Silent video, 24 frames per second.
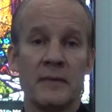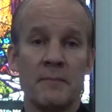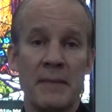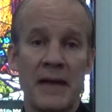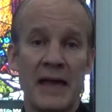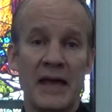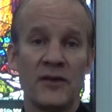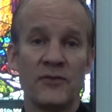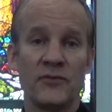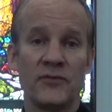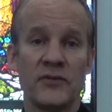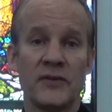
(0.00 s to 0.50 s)

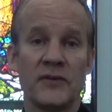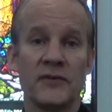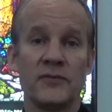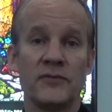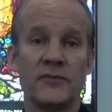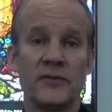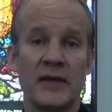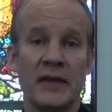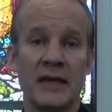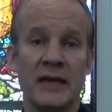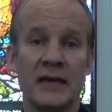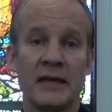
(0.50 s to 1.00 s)

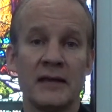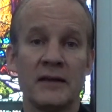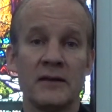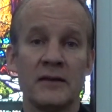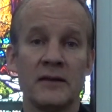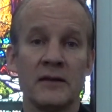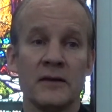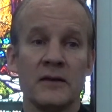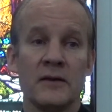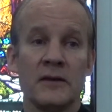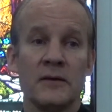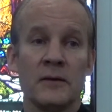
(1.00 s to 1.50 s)
Masses and
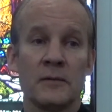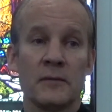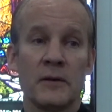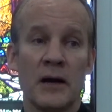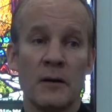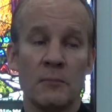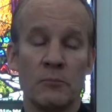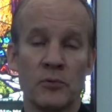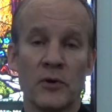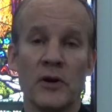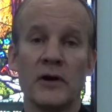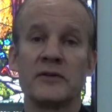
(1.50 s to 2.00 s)

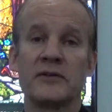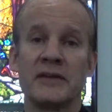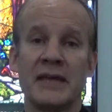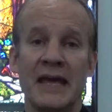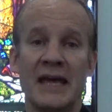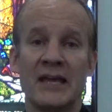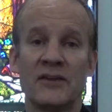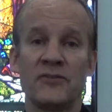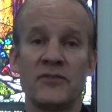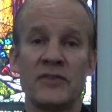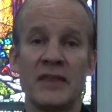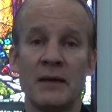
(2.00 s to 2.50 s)

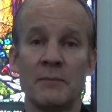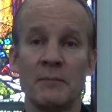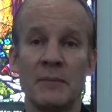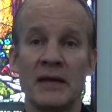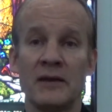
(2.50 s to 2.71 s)
broadcast them.